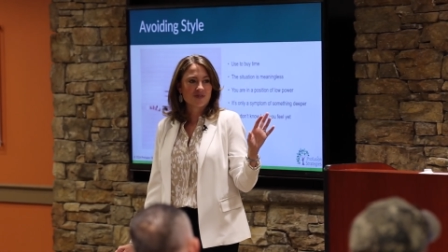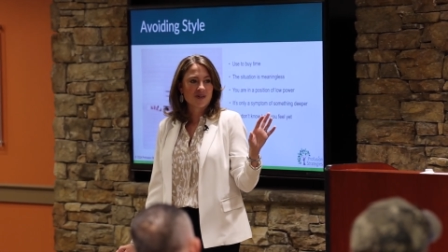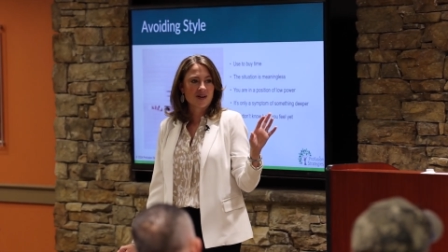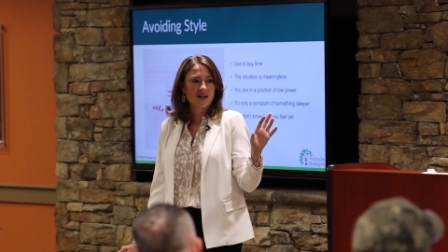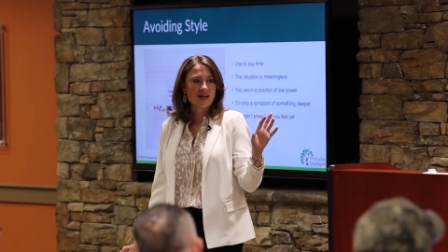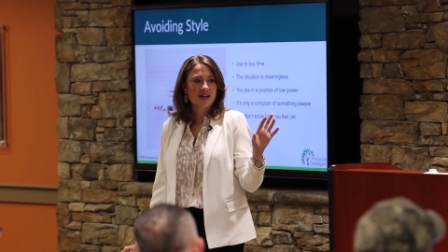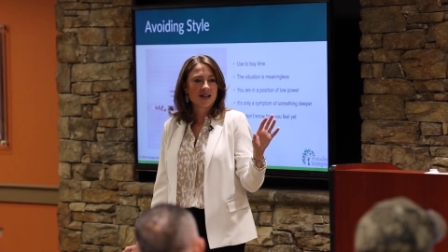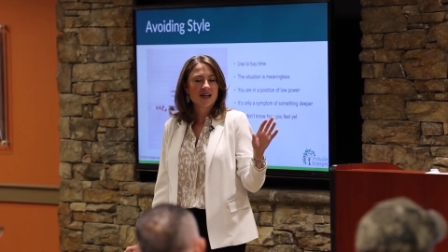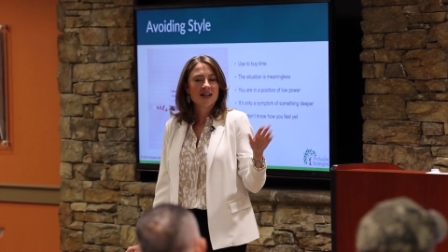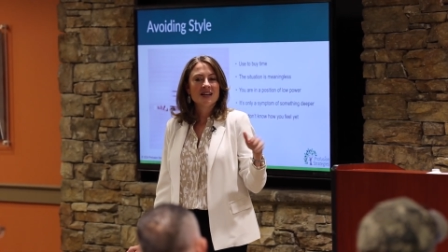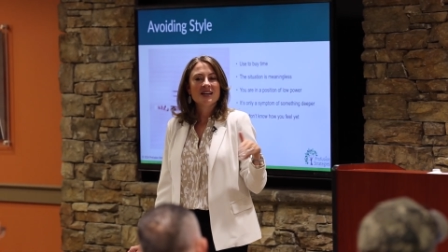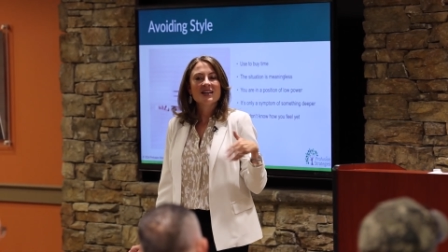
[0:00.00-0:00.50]

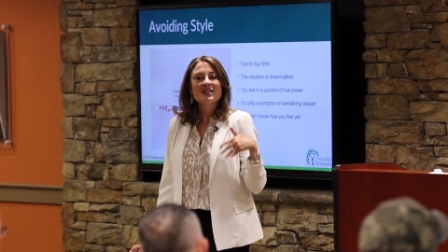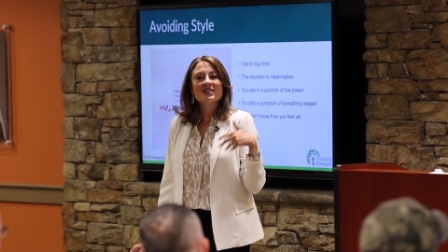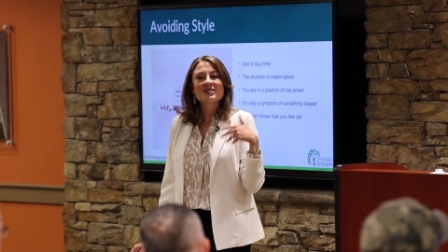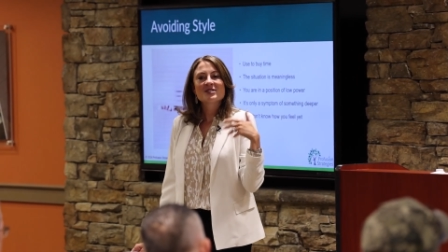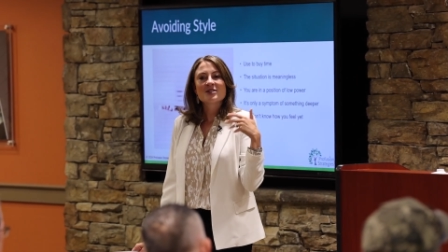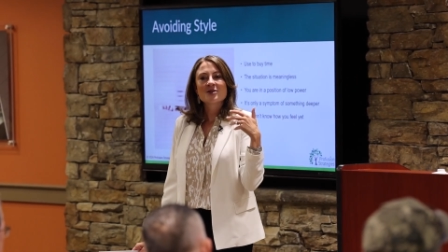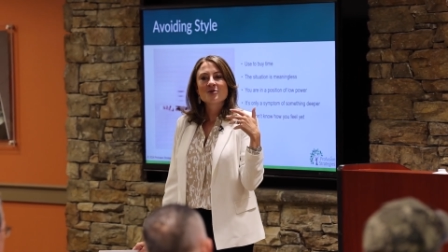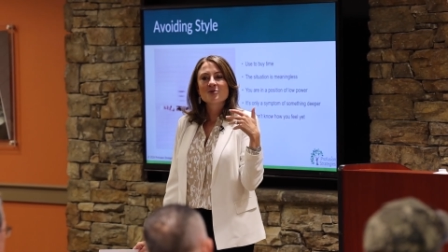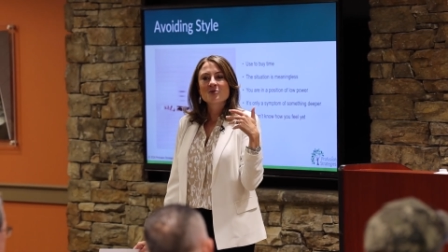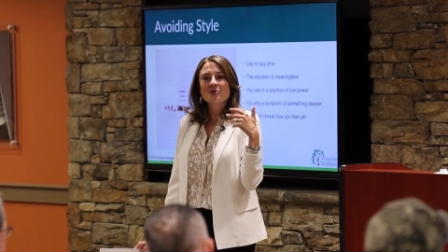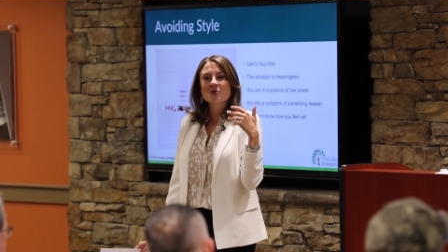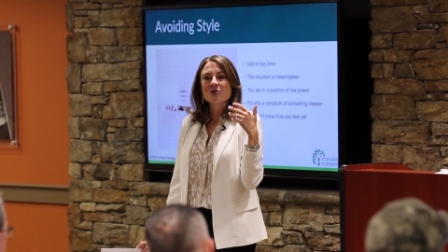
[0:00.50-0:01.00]
right?
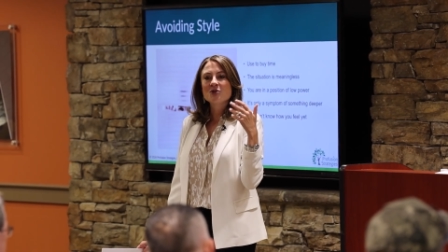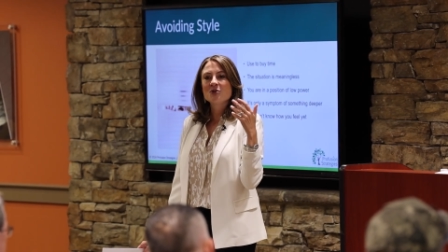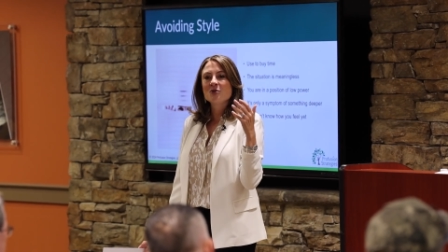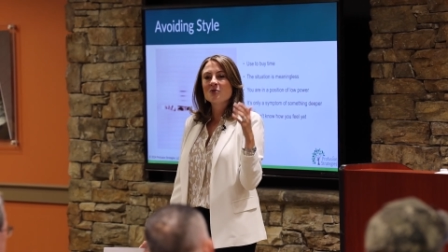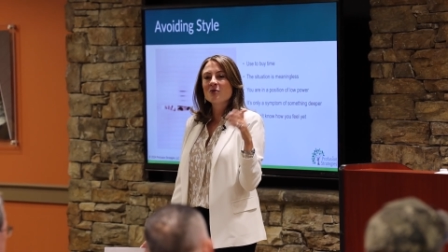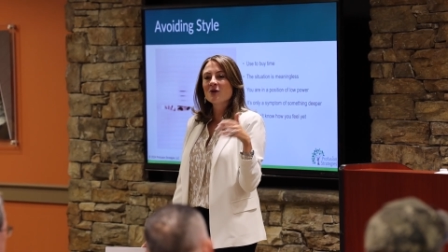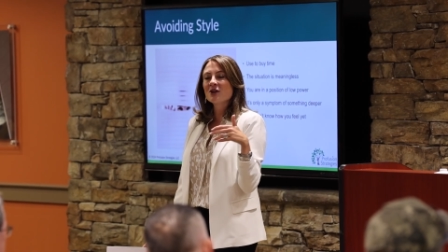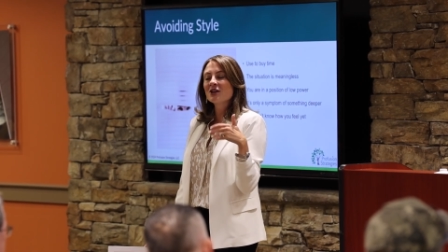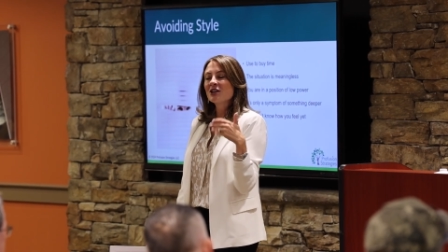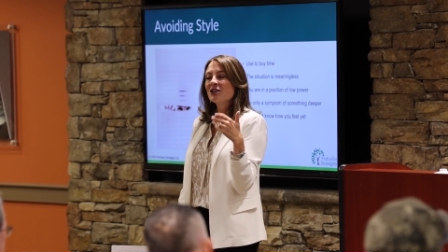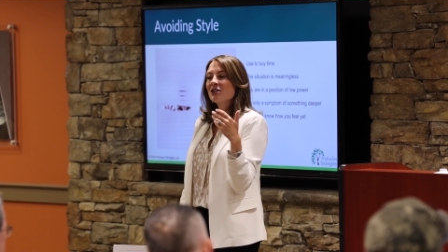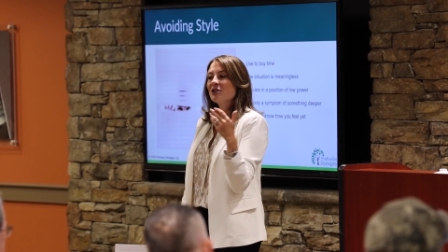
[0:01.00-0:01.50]
So you
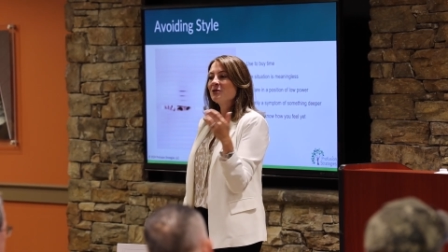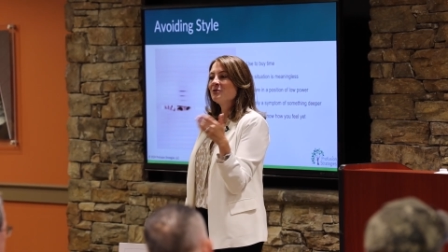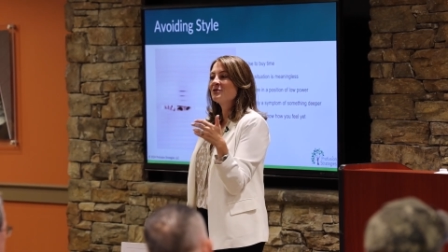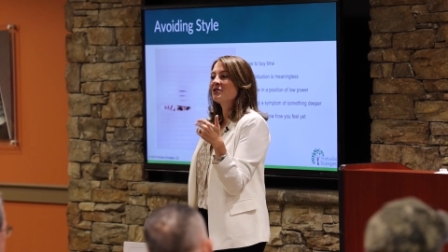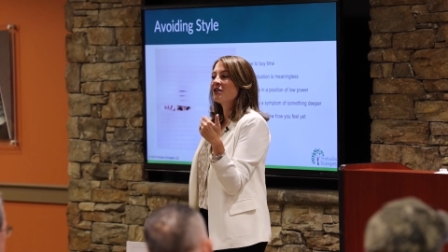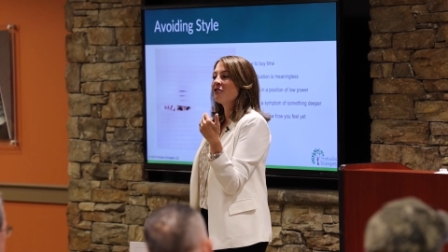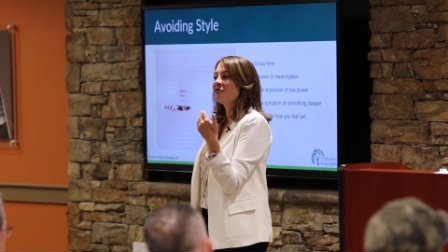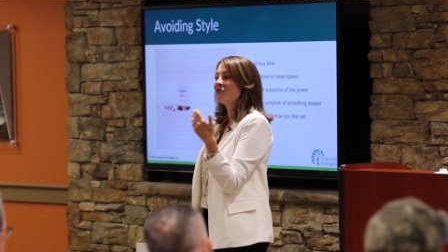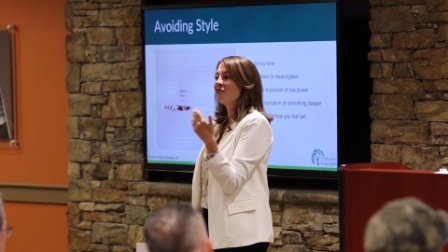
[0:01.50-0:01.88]
want to use